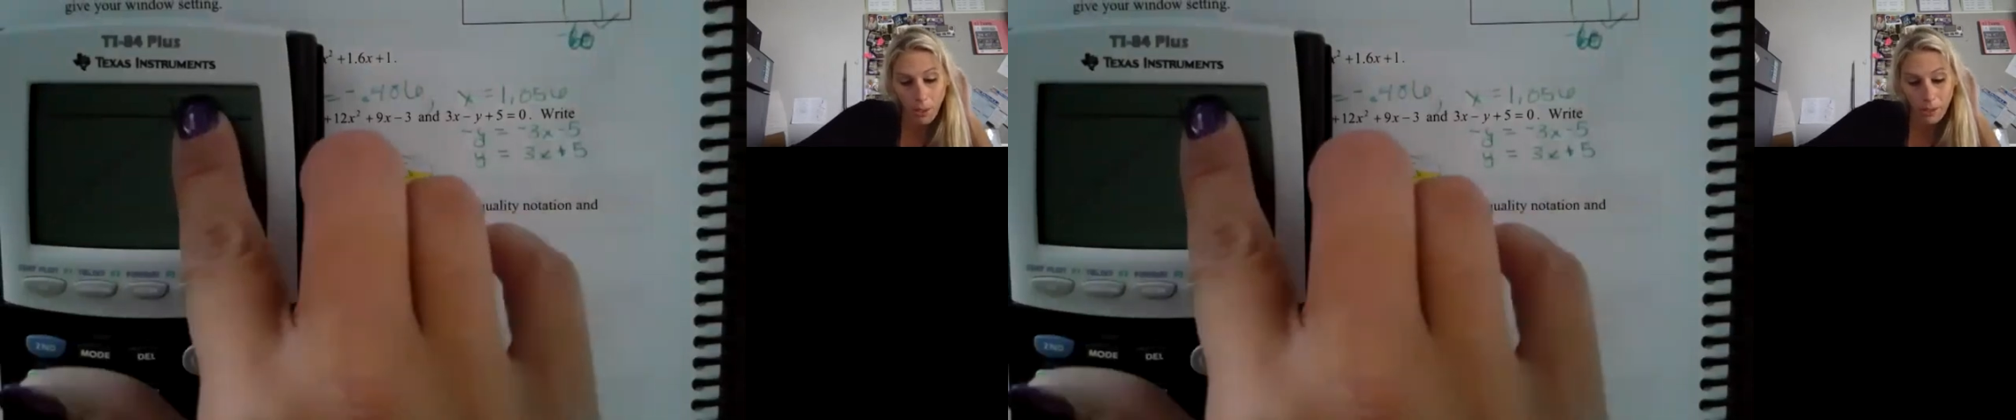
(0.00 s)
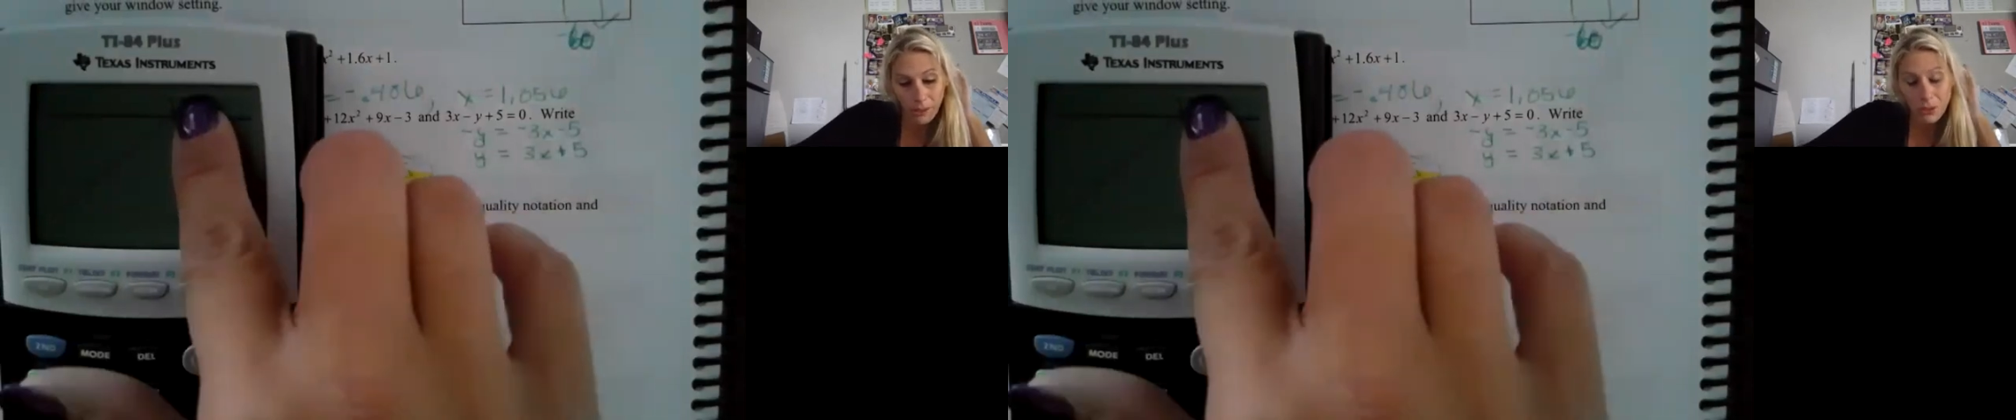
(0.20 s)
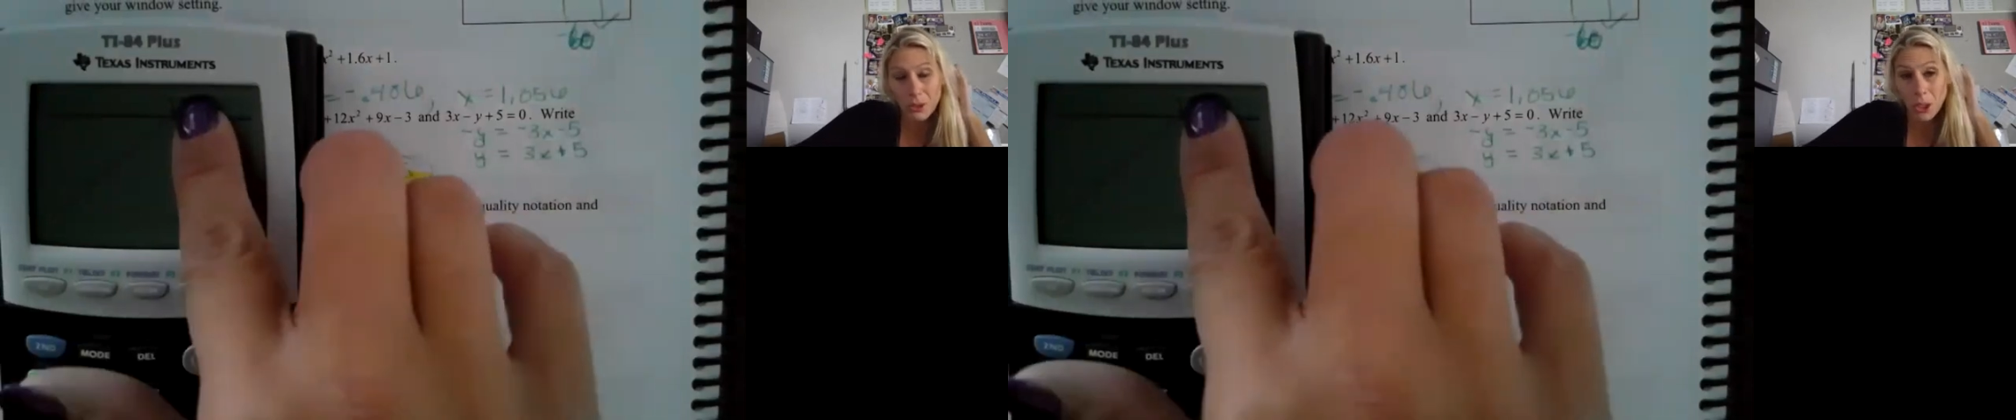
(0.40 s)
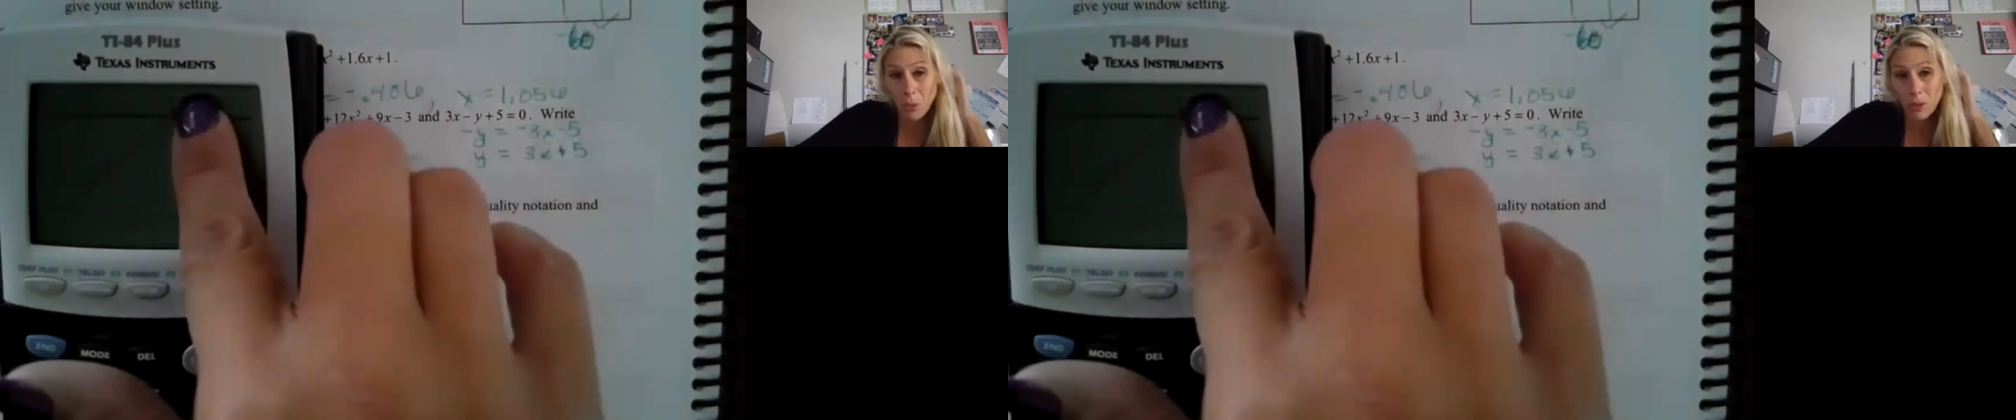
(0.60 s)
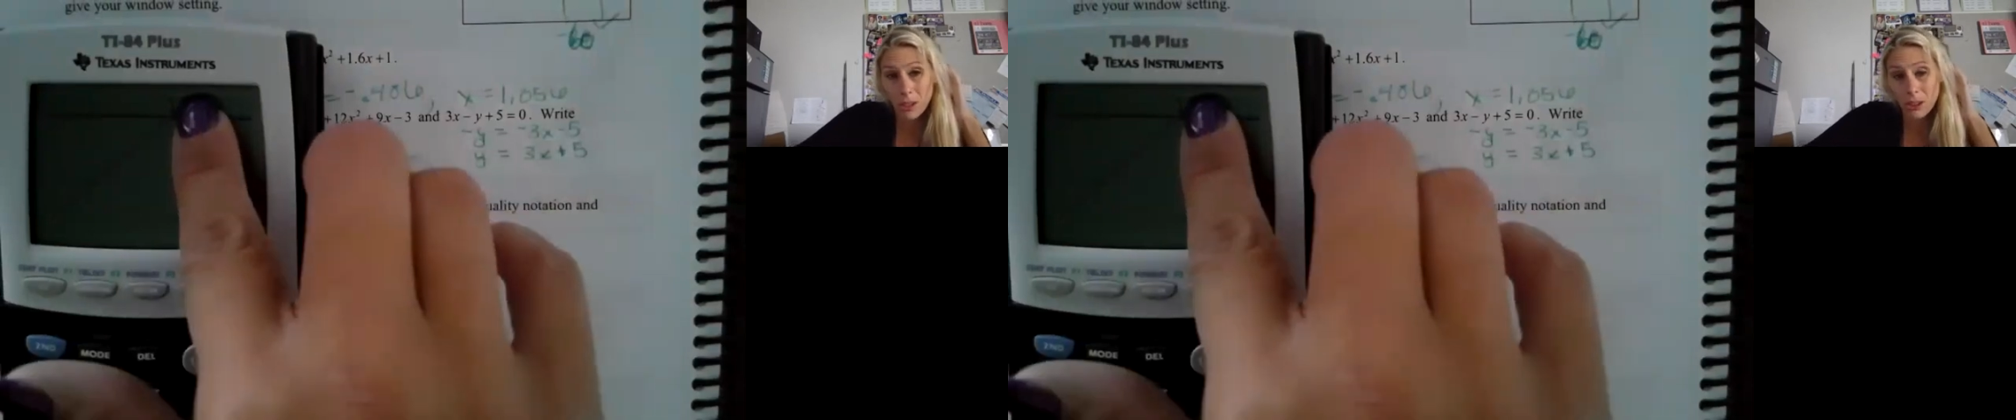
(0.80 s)
also don't
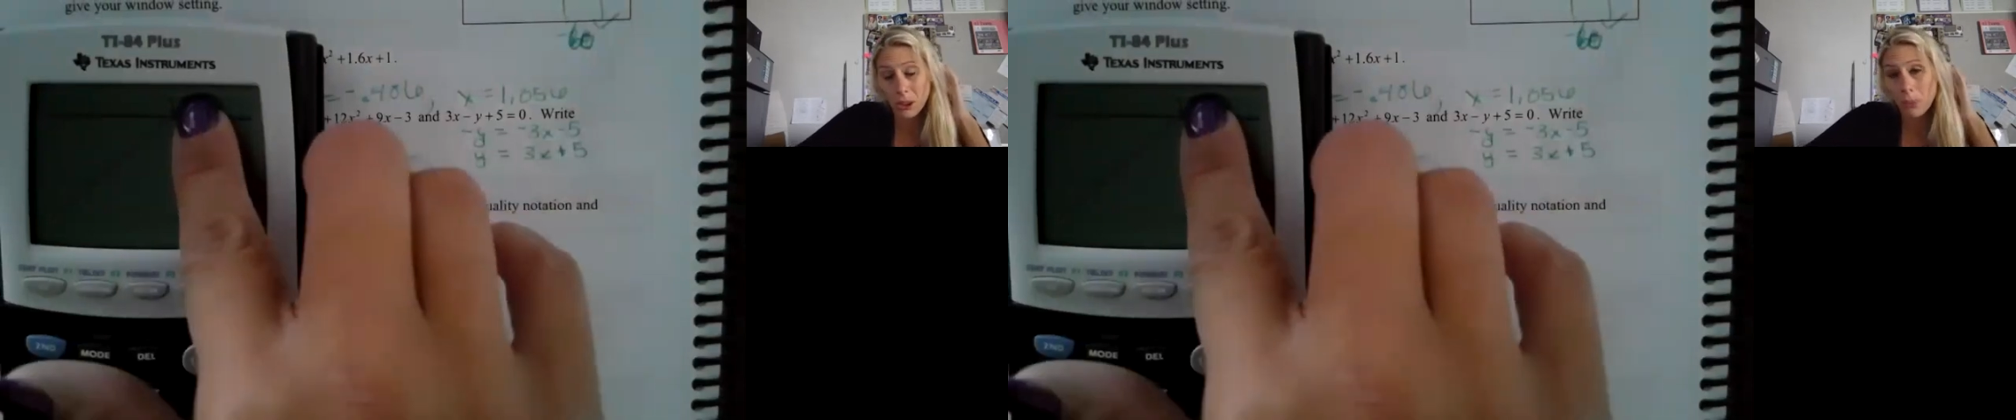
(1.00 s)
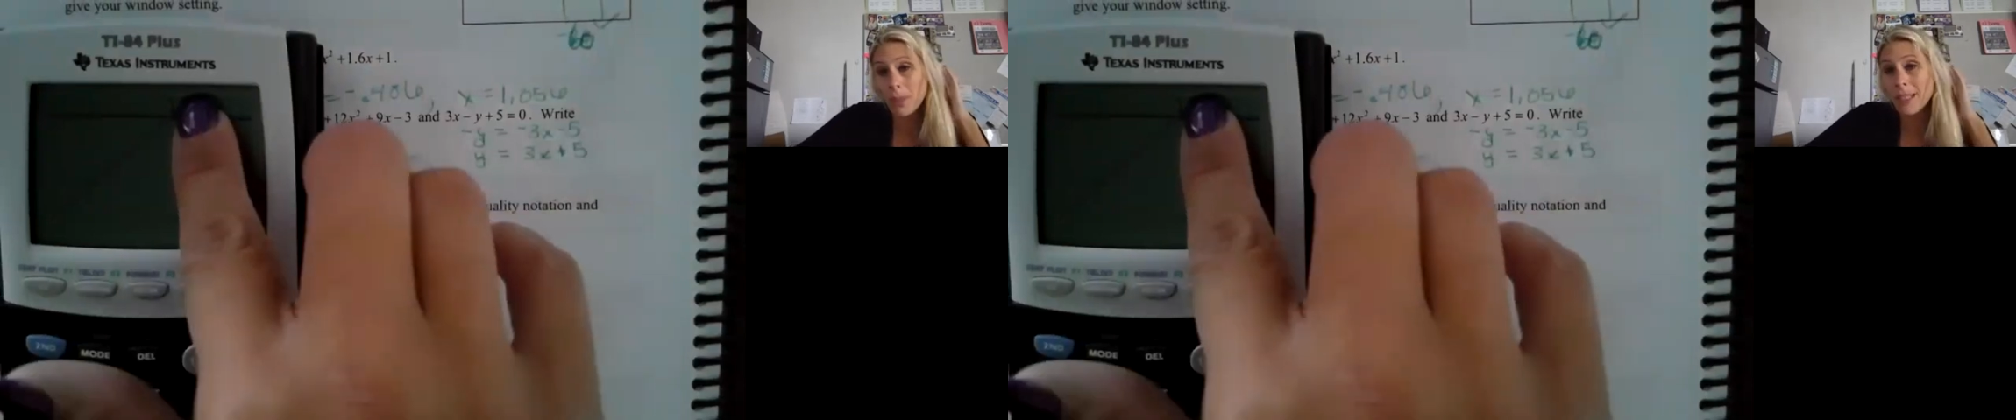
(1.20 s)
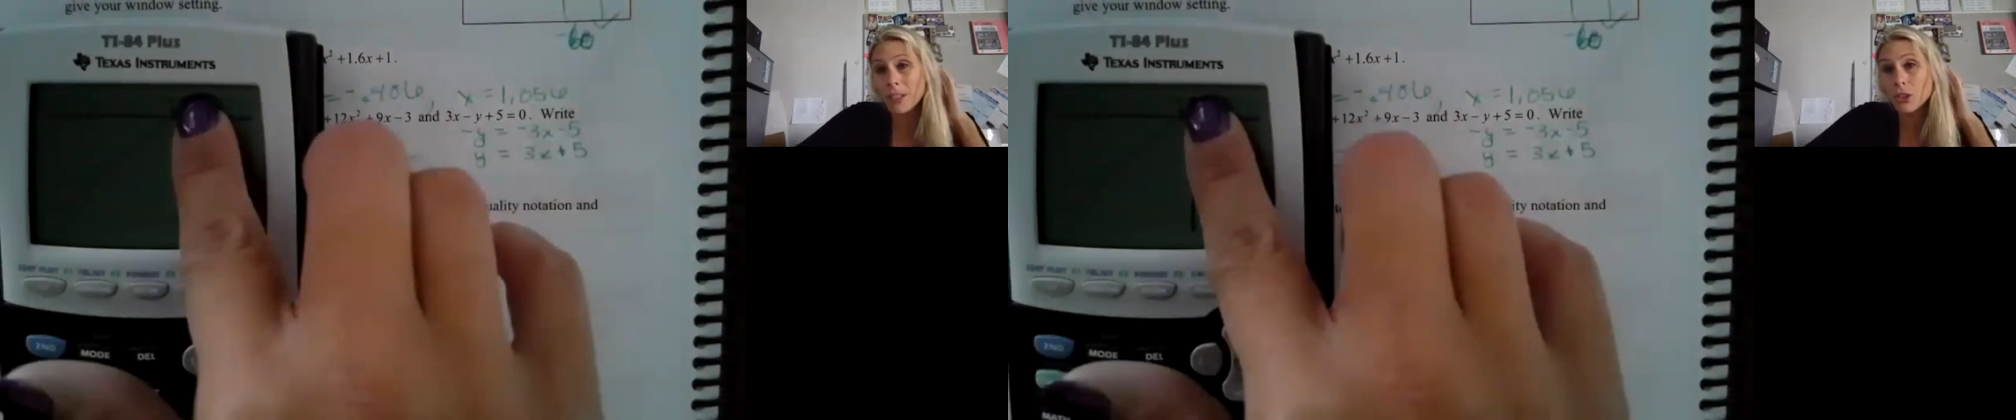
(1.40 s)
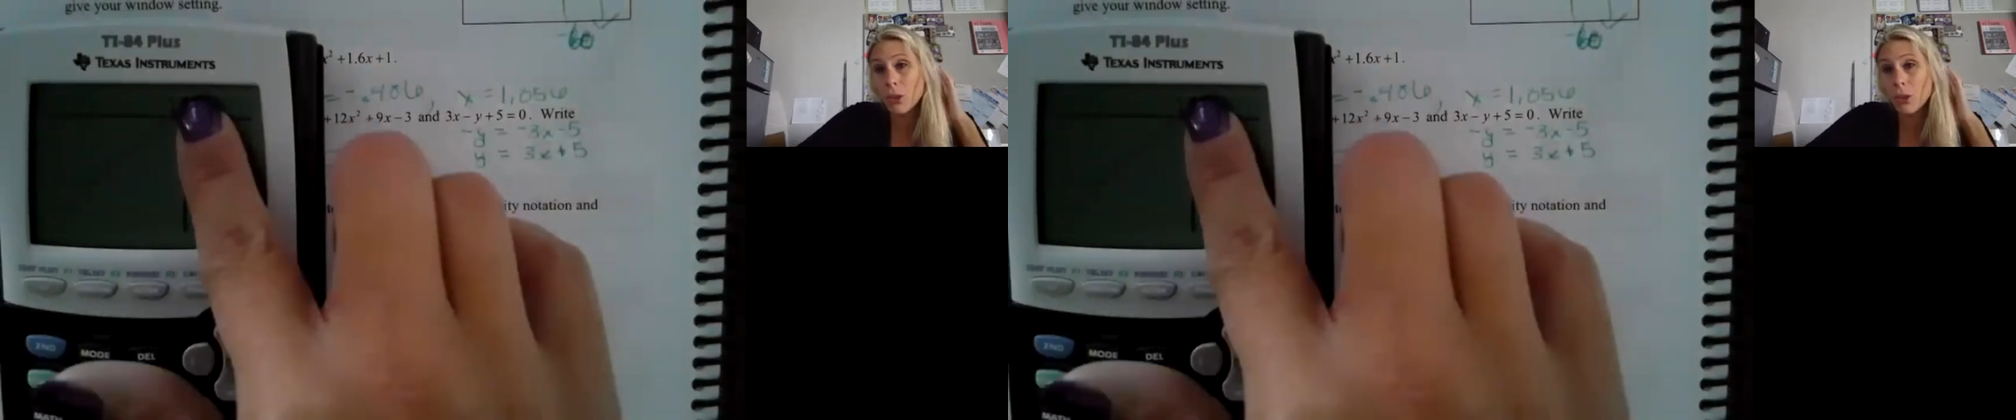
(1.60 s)
want to assume that there's